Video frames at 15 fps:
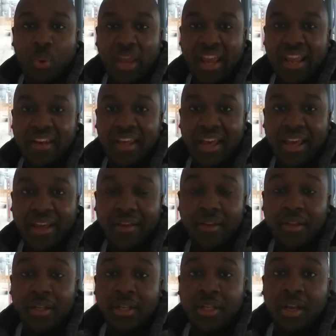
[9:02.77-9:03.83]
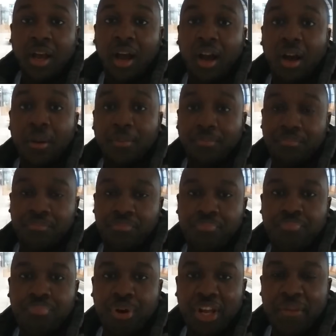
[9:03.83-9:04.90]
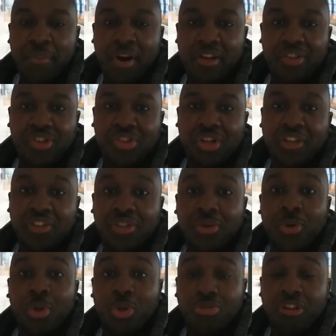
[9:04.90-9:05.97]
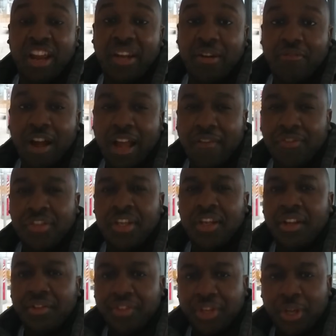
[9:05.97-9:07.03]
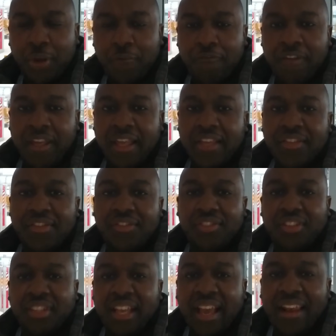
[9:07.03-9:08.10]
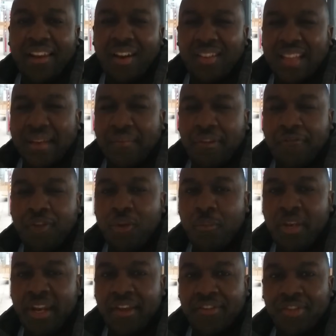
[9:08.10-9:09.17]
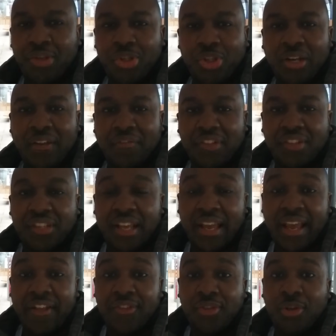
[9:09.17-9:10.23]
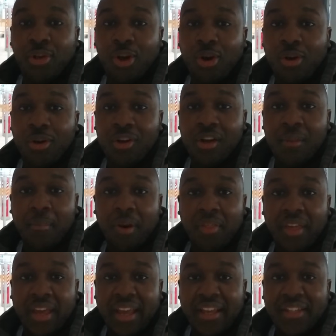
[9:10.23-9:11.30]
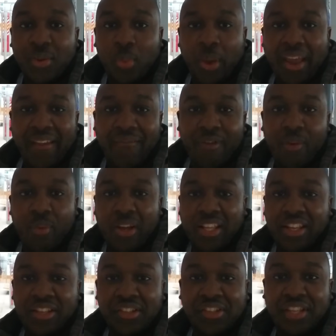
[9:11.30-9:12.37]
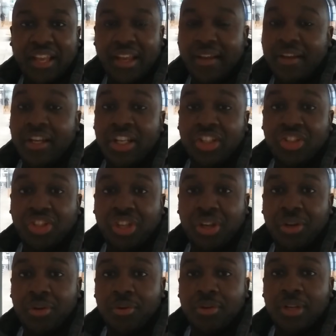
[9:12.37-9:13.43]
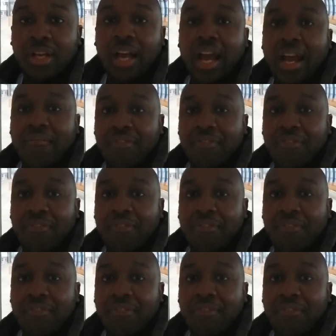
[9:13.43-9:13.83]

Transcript: wait in here pretty much until your train arrives. The good thing is, the DLR's every few minutes, so you shouldn't have to sit here too long, but there is a waiting room where you can sit, chill and